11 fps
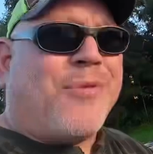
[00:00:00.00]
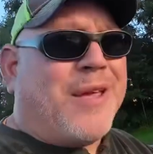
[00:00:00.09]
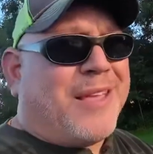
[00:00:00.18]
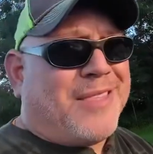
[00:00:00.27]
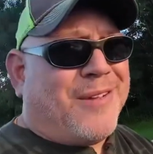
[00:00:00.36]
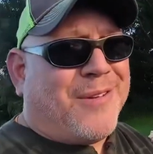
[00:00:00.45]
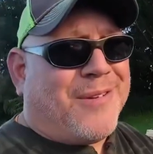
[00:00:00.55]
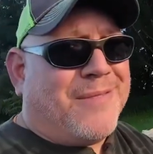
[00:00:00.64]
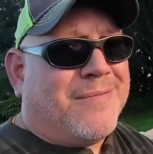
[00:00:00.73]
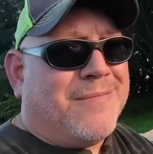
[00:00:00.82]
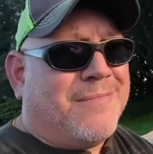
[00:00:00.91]
think they're
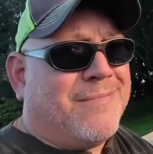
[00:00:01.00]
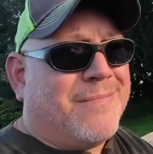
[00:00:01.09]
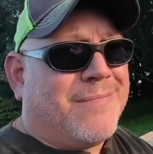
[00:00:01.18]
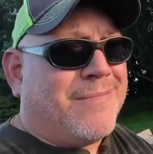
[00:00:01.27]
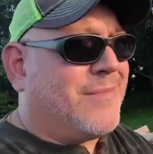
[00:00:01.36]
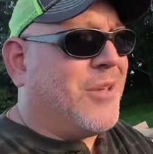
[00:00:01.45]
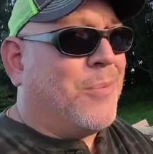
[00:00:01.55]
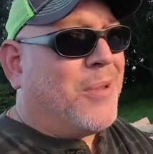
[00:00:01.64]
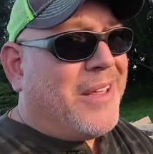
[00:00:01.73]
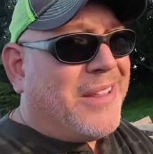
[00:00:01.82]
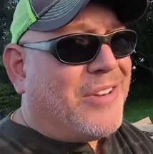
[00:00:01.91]

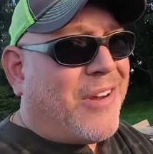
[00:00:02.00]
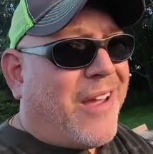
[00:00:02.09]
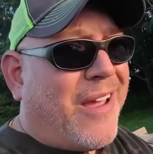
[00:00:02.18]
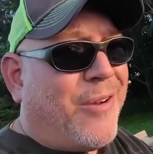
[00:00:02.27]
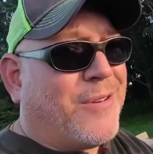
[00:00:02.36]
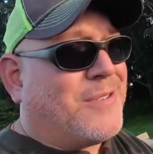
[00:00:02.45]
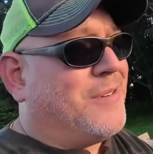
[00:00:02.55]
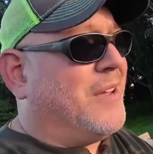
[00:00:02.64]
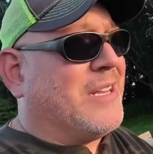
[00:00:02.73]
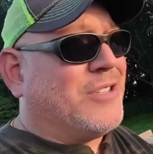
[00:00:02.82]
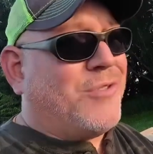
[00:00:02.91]
completely dry or
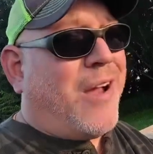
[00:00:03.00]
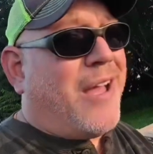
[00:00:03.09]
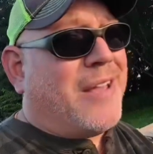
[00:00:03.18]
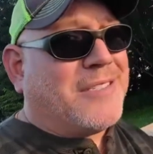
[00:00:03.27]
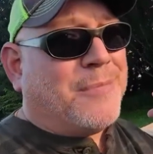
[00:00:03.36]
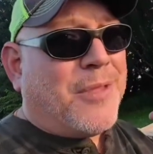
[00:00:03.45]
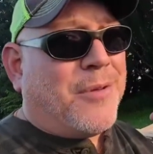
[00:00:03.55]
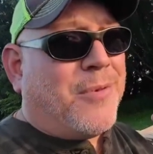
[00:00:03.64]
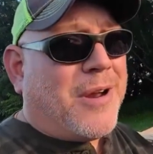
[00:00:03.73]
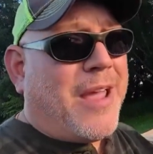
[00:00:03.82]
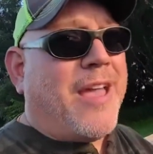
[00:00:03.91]
as dry as some other
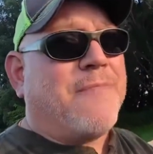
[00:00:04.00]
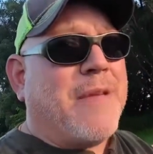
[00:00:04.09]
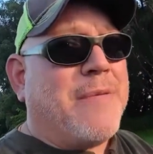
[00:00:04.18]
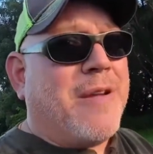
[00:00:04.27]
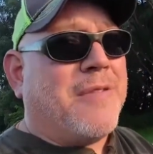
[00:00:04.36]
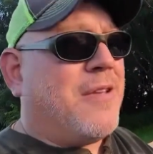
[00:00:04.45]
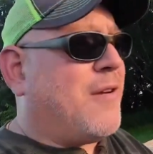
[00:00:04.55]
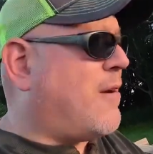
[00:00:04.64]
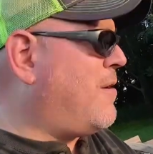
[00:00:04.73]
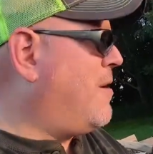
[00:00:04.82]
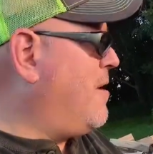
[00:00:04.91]
wood I have maybe here in the
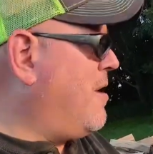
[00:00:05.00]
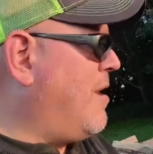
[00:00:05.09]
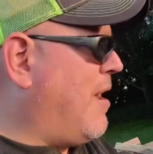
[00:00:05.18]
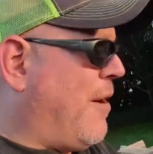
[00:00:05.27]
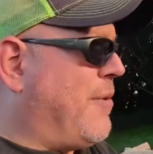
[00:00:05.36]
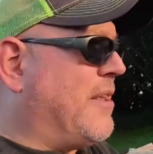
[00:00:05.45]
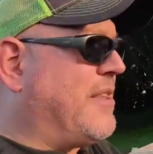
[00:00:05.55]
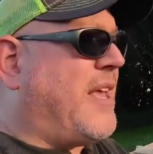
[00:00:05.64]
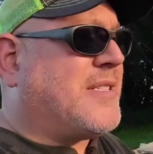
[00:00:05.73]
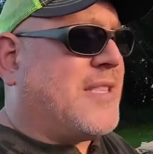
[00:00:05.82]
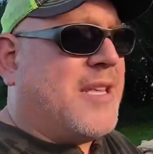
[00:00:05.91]
yard, I want to
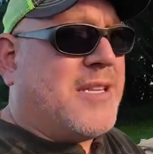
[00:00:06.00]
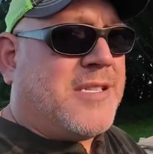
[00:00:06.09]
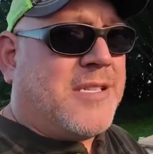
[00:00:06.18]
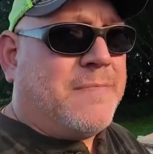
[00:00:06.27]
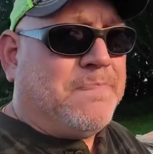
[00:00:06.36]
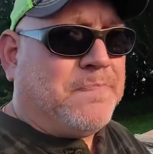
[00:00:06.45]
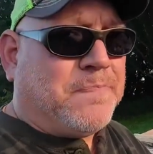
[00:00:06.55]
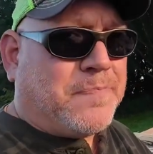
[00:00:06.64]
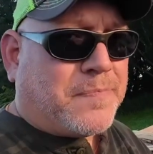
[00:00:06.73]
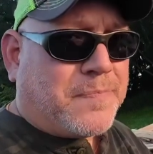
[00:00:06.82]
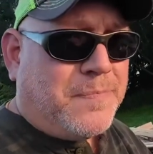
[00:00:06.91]
test this
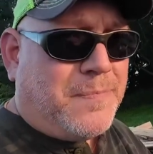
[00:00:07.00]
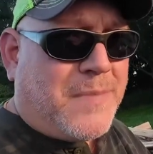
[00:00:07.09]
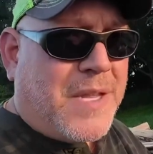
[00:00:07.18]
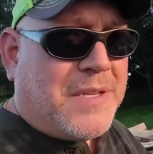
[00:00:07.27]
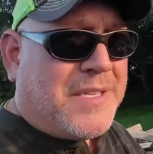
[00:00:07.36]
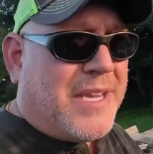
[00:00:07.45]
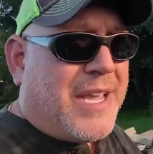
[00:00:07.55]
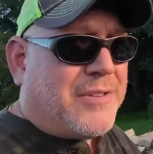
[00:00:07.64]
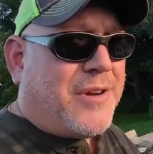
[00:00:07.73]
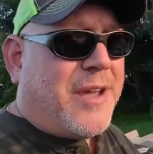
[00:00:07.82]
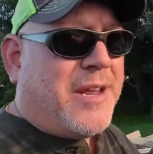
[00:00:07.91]
to see how
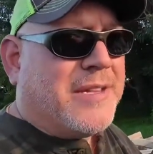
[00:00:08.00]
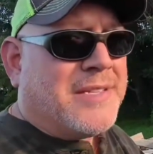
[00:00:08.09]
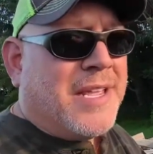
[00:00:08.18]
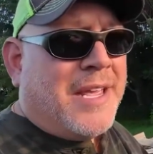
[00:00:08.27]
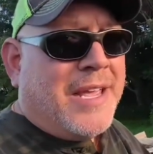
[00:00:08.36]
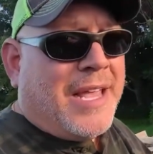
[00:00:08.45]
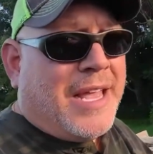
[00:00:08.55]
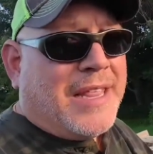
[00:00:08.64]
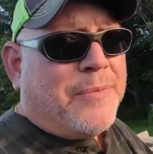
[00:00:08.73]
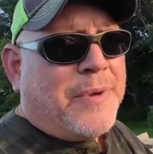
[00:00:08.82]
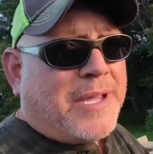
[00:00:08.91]
dry it is, and
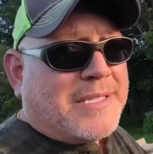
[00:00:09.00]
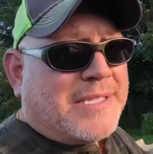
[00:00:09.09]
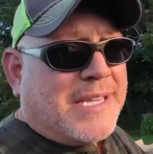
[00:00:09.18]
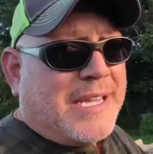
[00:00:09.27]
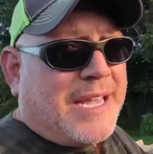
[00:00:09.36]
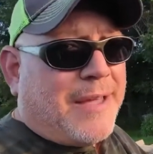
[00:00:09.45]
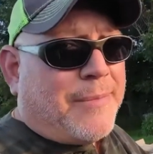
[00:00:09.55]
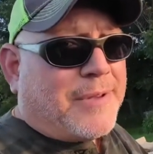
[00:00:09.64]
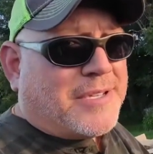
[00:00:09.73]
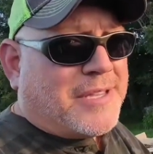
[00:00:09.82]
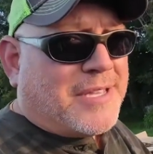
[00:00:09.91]
then we can see how
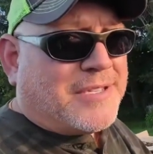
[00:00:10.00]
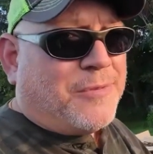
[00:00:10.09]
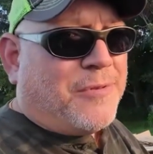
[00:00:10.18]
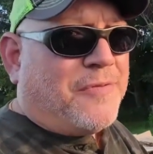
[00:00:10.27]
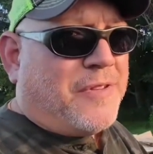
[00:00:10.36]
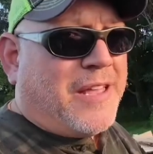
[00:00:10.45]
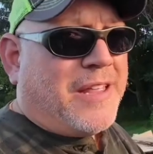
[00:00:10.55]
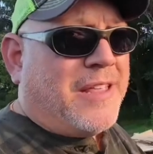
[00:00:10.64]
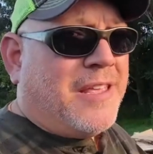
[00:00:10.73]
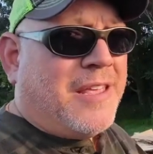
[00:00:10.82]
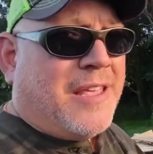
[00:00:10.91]
much of this will fit
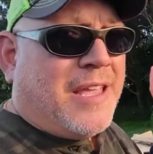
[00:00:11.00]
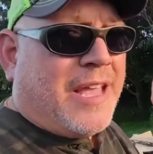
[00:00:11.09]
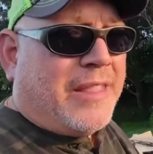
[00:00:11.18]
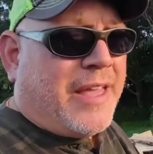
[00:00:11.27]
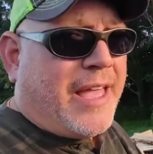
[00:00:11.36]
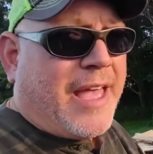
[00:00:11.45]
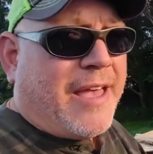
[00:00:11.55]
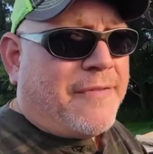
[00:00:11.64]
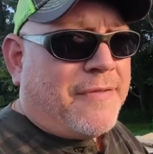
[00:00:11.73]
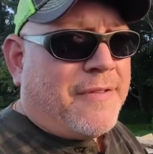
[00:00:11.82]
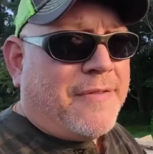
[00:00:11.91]
in that
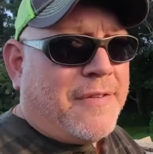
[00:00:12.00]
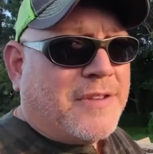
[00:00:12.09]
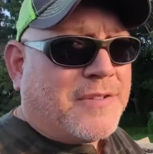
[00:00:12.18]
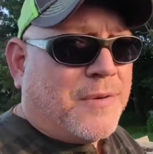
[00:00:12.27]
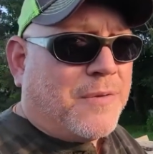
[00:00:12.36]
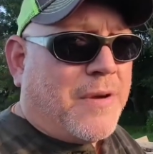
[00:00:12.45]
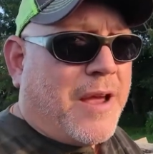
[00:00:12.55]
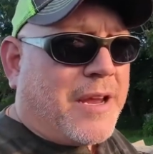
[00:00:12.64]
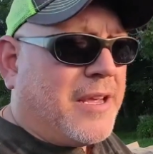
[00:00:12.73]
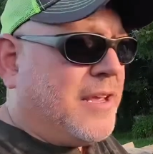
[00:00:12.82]
half face cord rack.